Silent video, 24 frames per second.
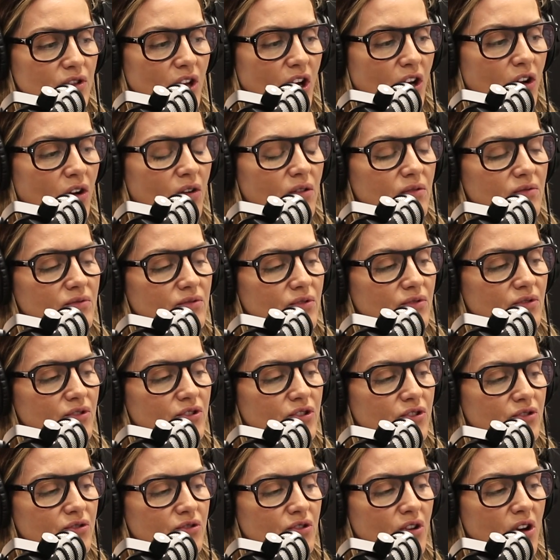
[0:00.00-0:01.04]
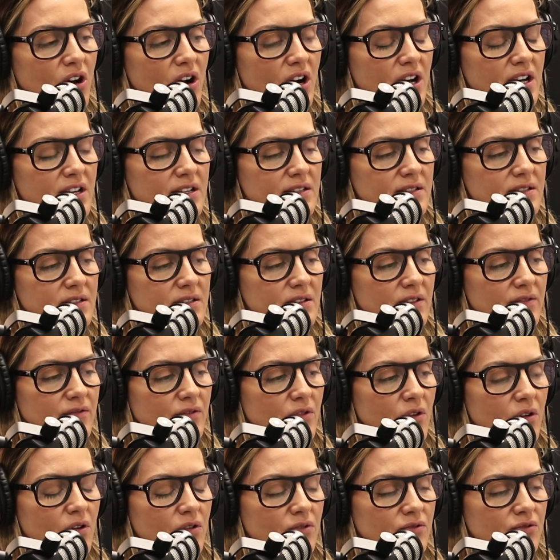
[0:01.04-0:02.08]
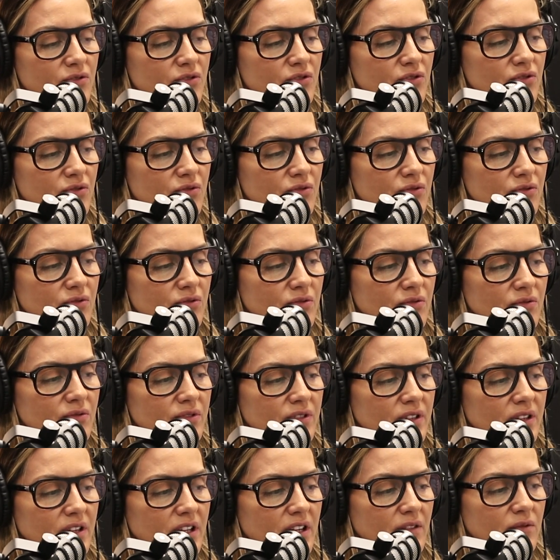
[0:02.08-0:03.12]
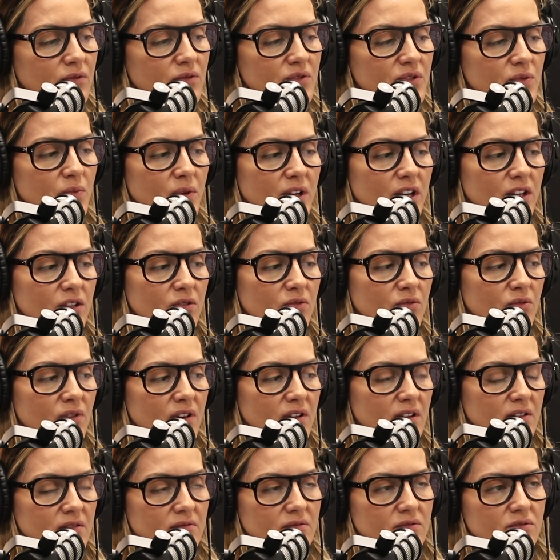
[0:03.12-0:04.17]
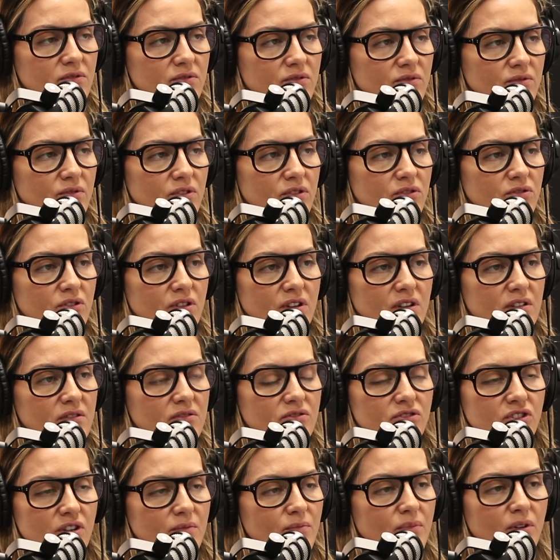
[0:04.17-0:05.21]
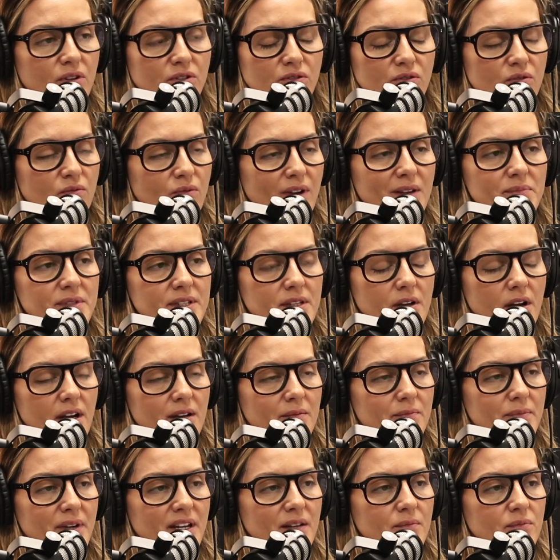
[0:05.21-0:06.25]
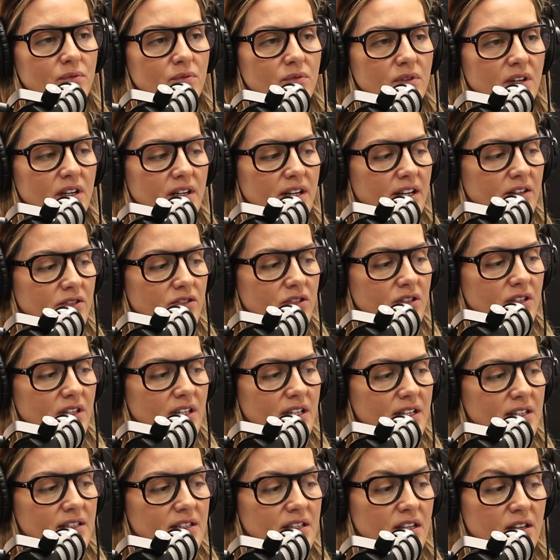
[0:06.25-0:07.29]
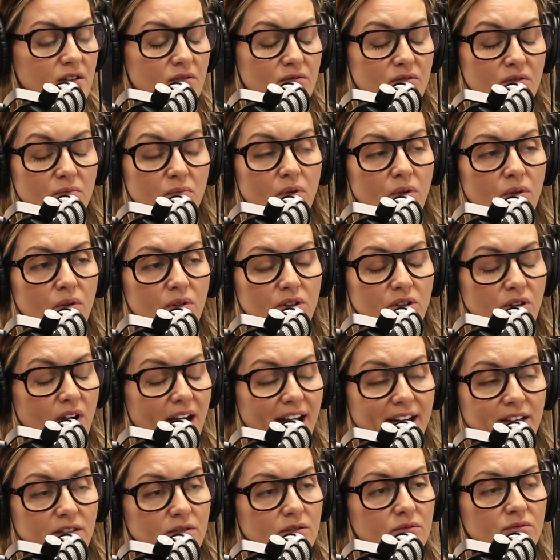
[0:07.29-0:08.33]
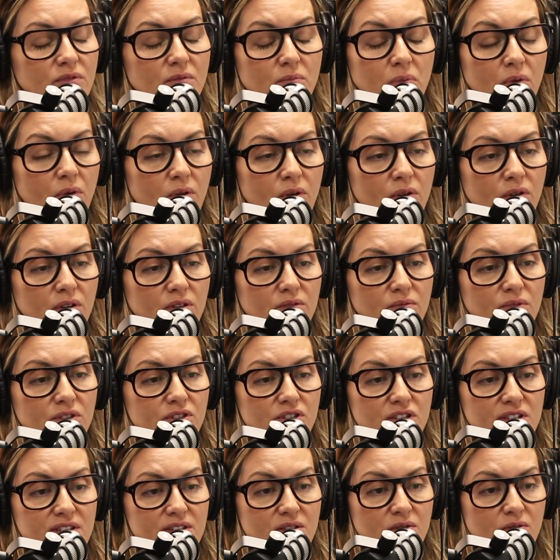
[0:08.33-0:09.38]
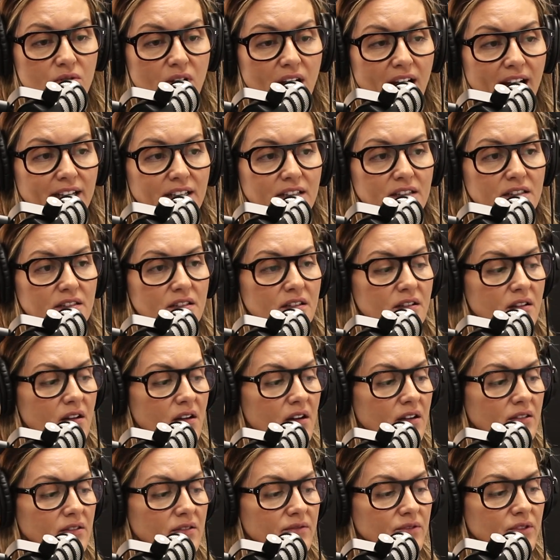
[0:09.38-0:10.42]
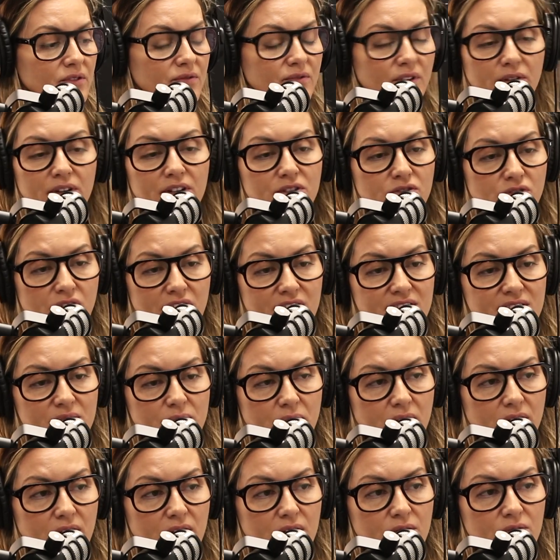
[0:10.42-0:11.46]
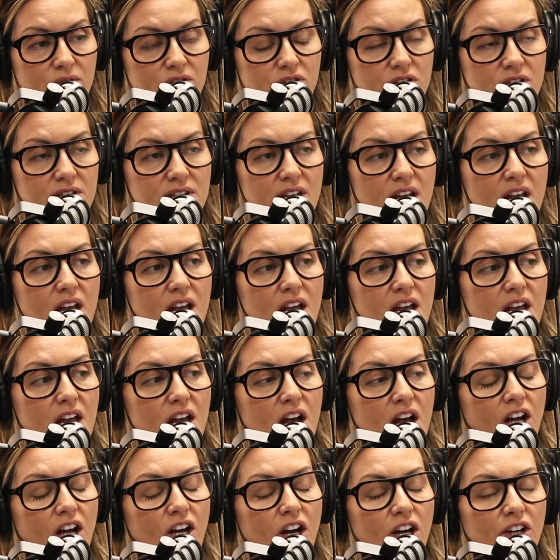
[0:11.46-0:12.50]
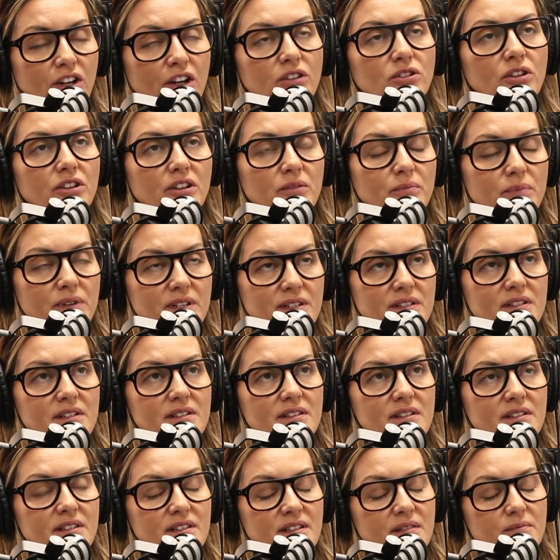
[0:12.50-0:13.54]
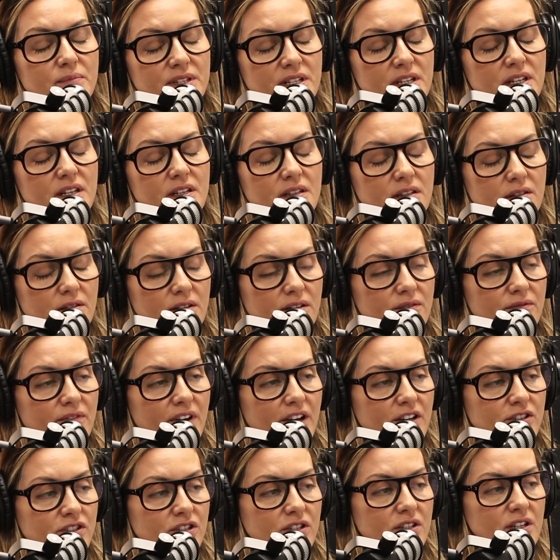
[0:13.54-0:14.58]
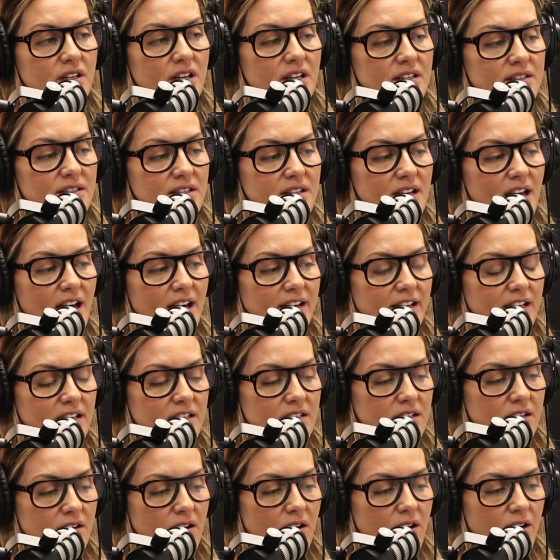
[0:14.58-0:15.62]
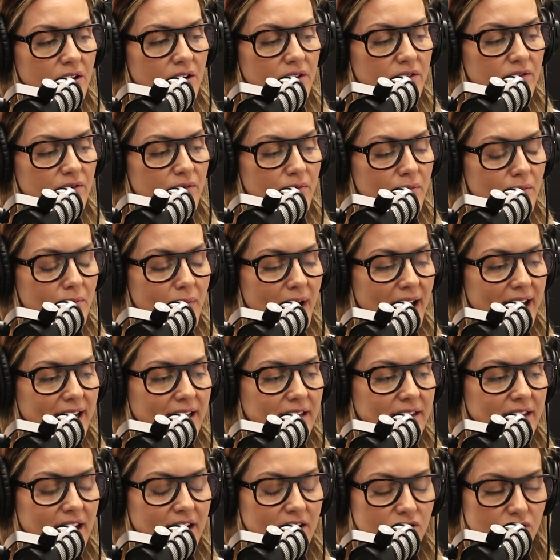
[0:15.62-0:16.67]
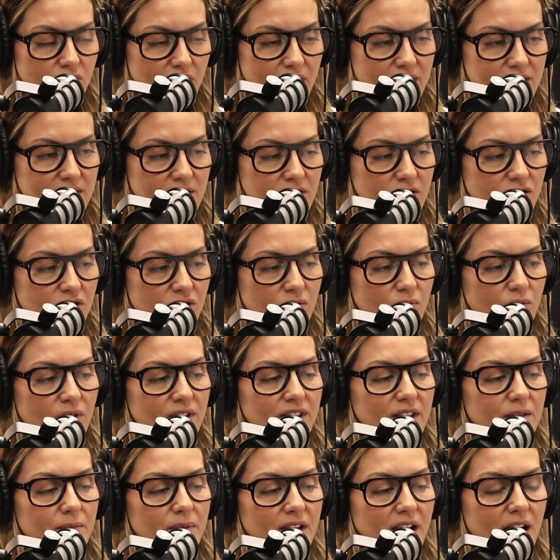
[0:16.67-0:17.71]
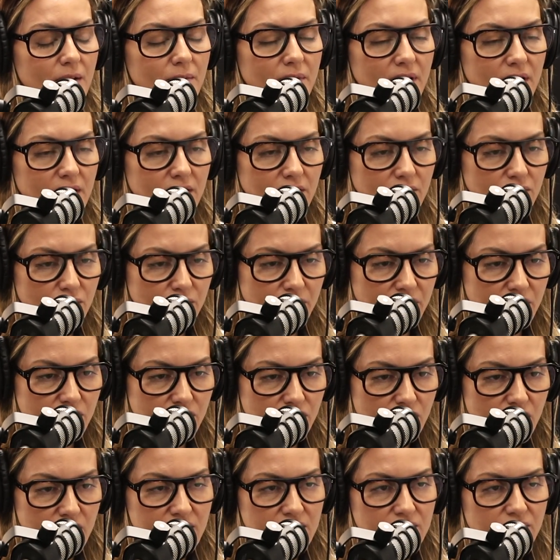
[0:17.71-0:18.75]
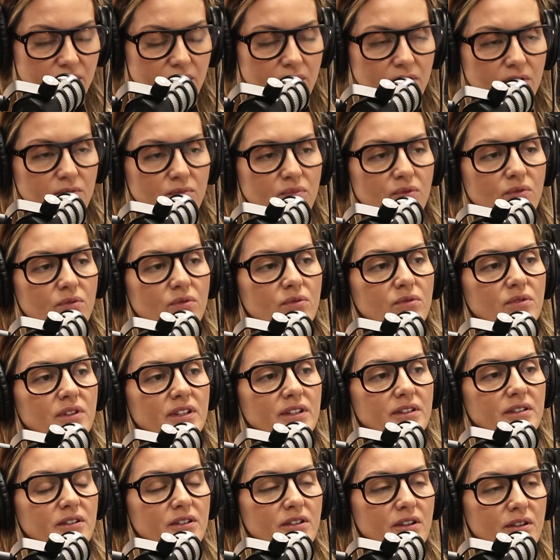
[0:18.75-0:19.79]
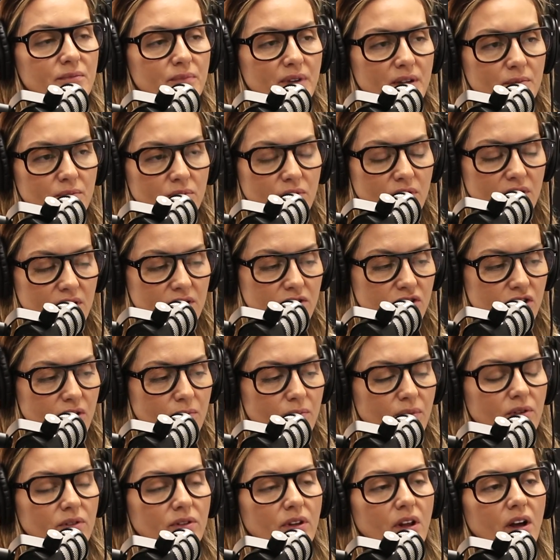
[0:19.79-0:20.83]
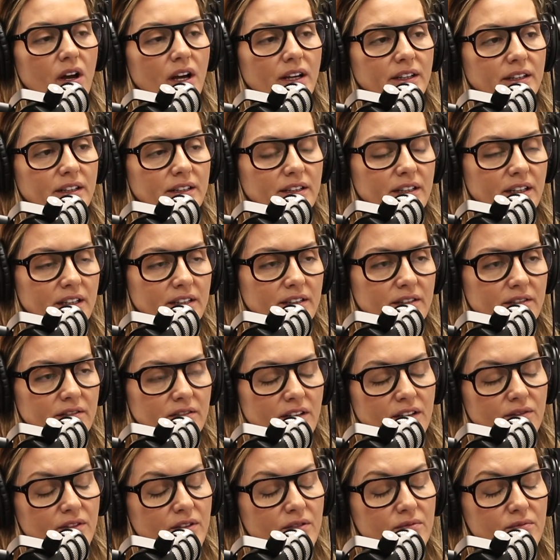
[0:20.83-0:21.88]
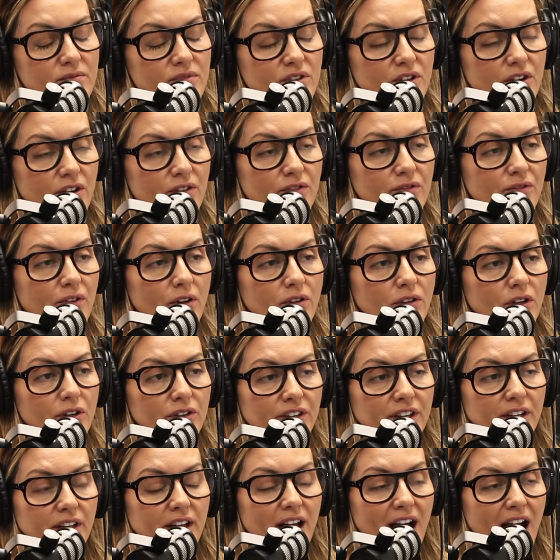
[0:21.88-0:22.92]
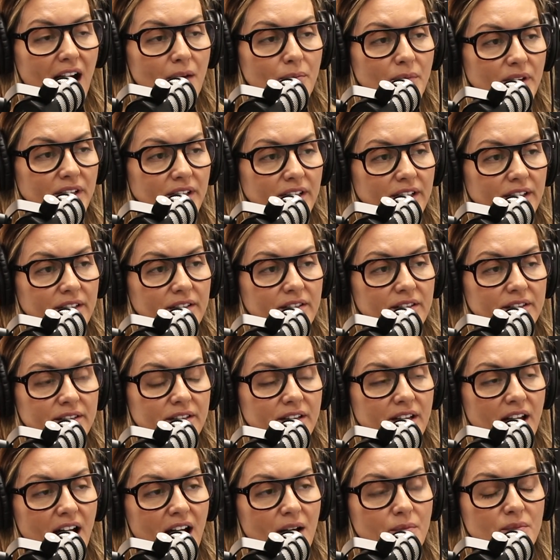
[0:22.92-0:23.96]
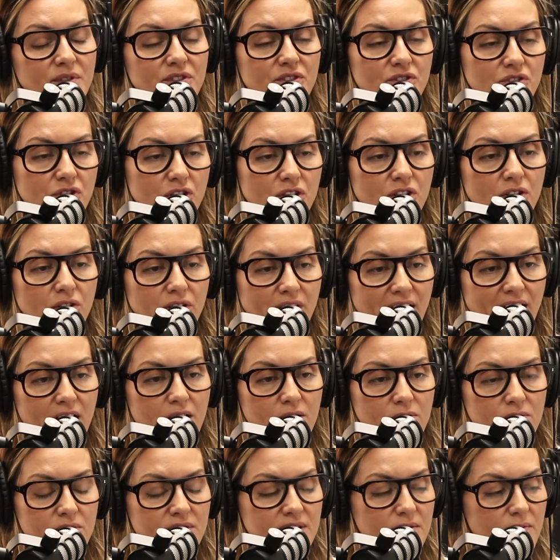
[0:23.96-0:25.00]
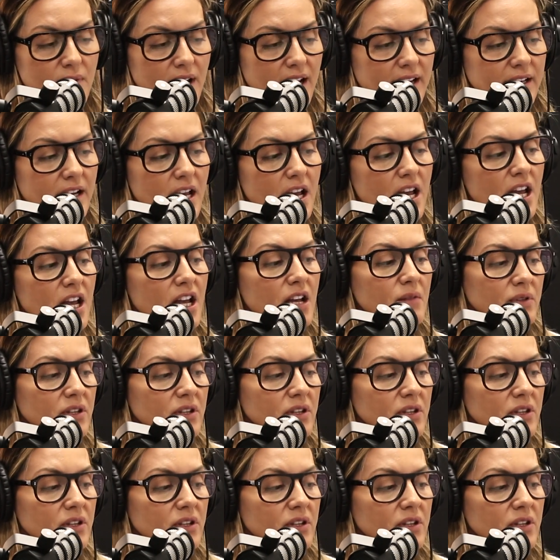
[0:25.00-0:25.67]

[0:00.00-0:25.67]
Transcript: like you guys have gone to the levels where you can jump on your website and people can actually see your report, your annual report, which is great, and you're very transparent, which is, I know a lot of businesses, particularly in fashion, are starting to kind of make that transition where they're becoming a little bit transferable, and people can jump online and even follow the garment and the garment's journey on how it was made.